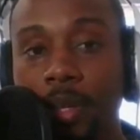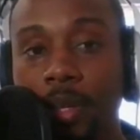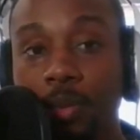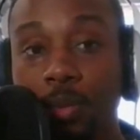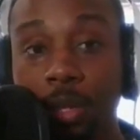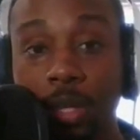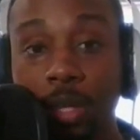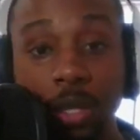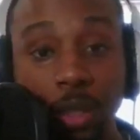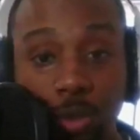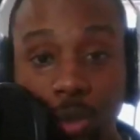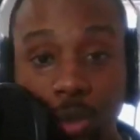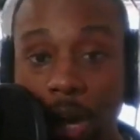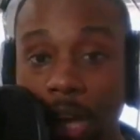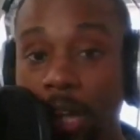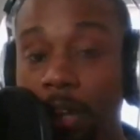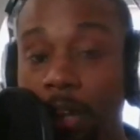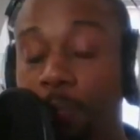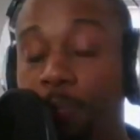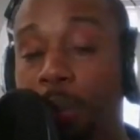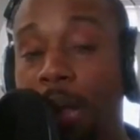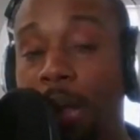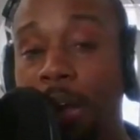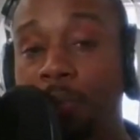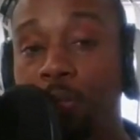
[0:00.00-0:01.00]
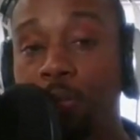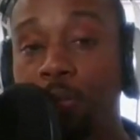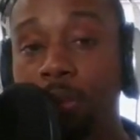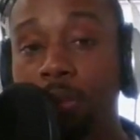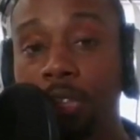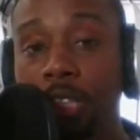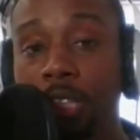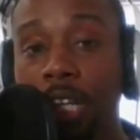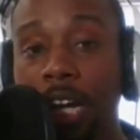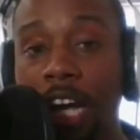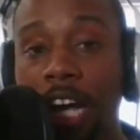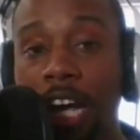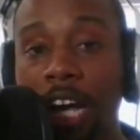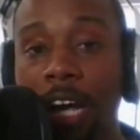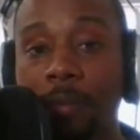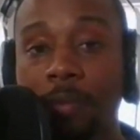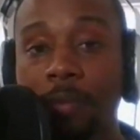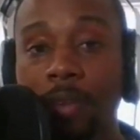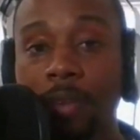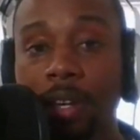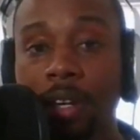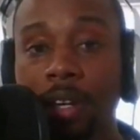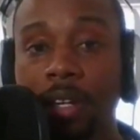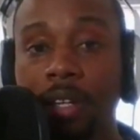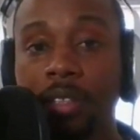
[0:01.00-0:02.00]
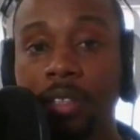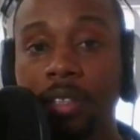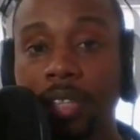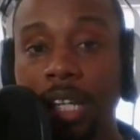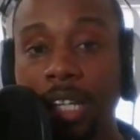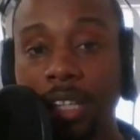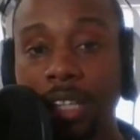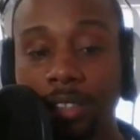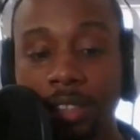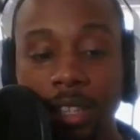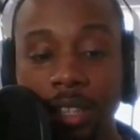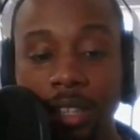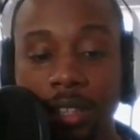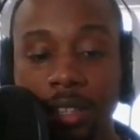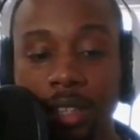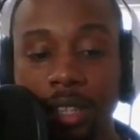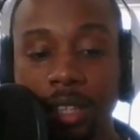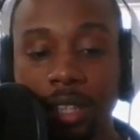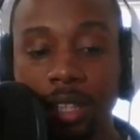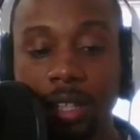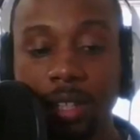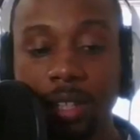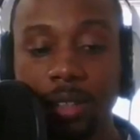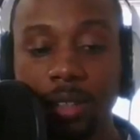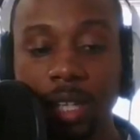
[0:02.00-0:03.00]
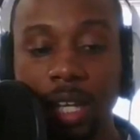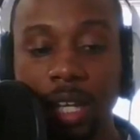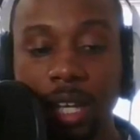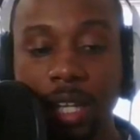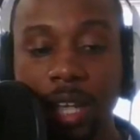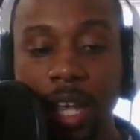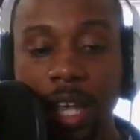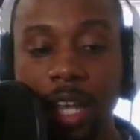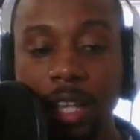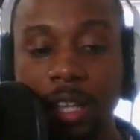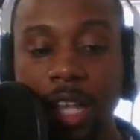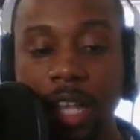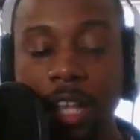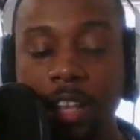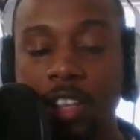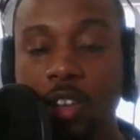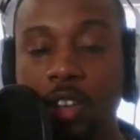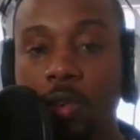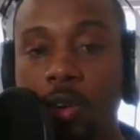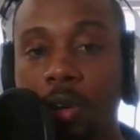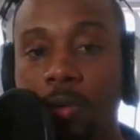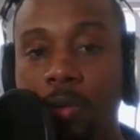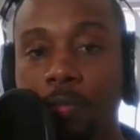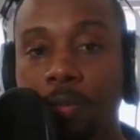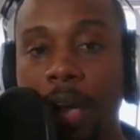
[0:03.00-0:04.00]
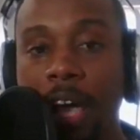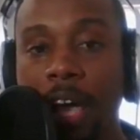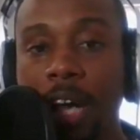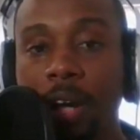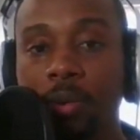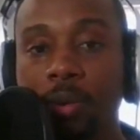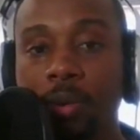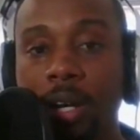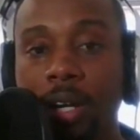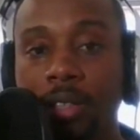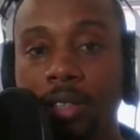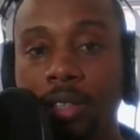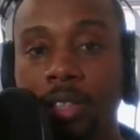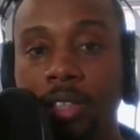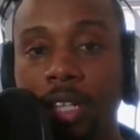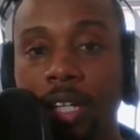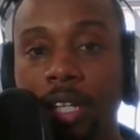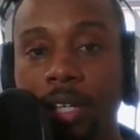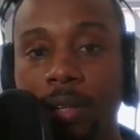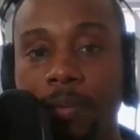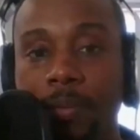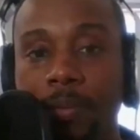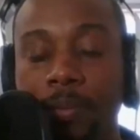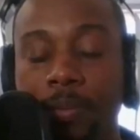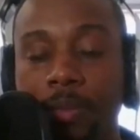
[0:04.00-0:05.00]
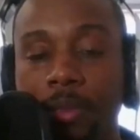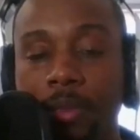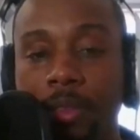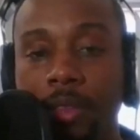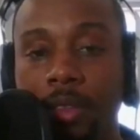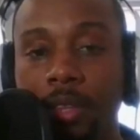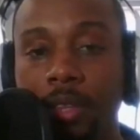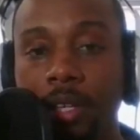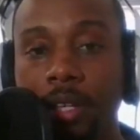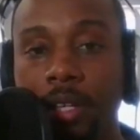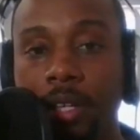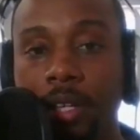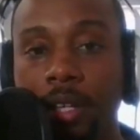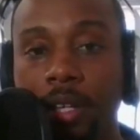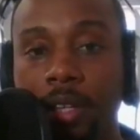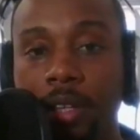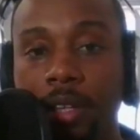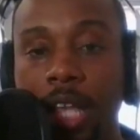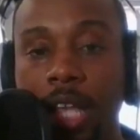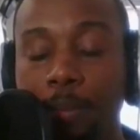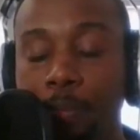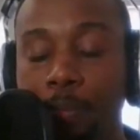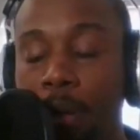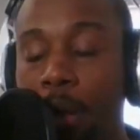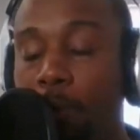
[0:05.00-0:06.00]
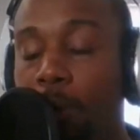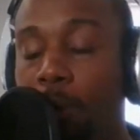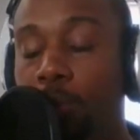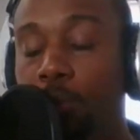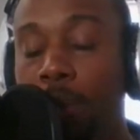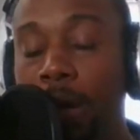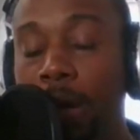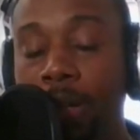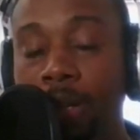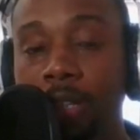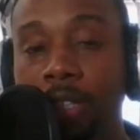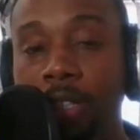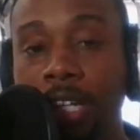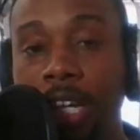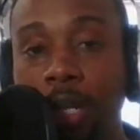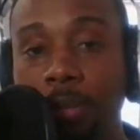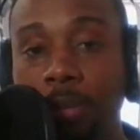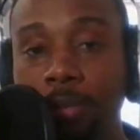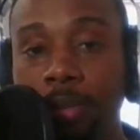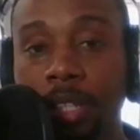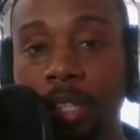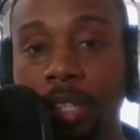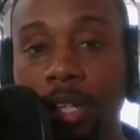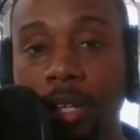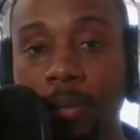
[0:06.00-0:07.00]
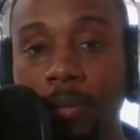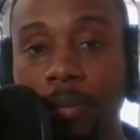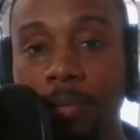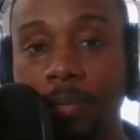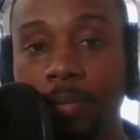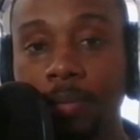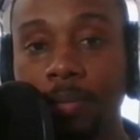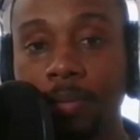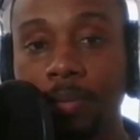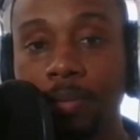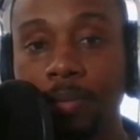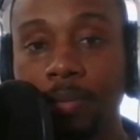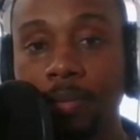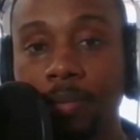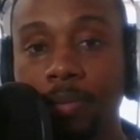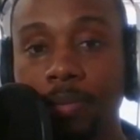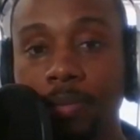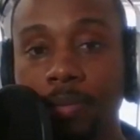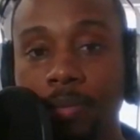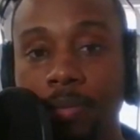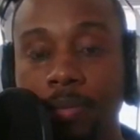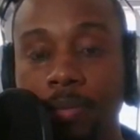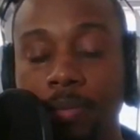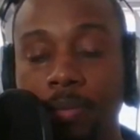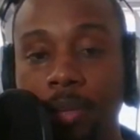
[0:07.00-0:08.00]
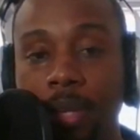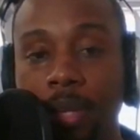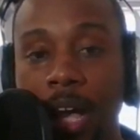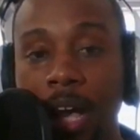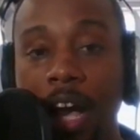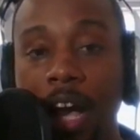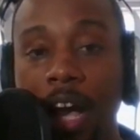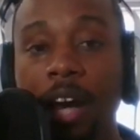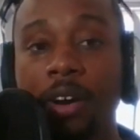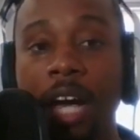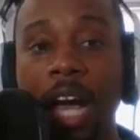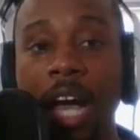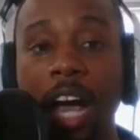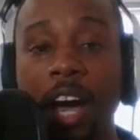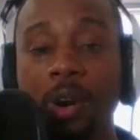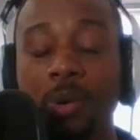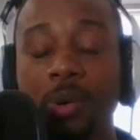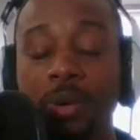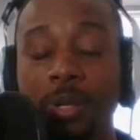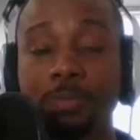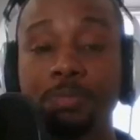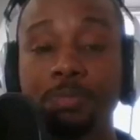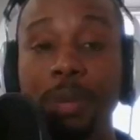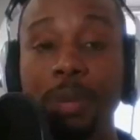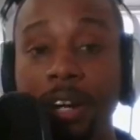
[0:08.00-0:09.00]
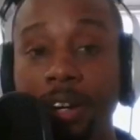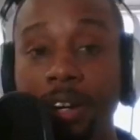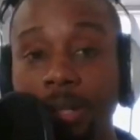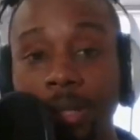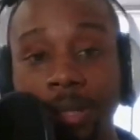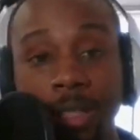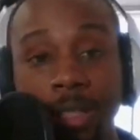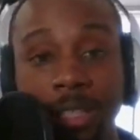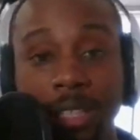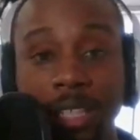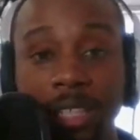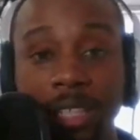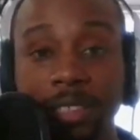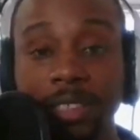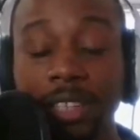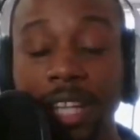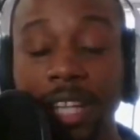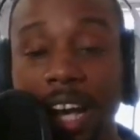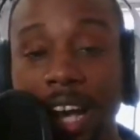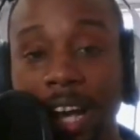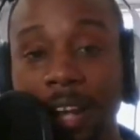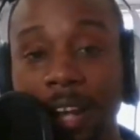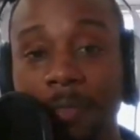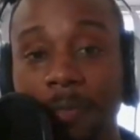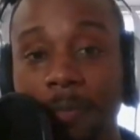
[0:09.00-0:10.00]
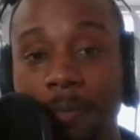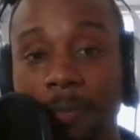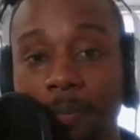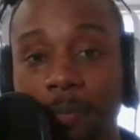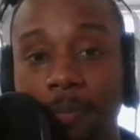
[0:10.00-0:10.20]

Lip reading: When you try to apply for a job, they see, and they do a background check, that public record comes up. How embarrassing is that?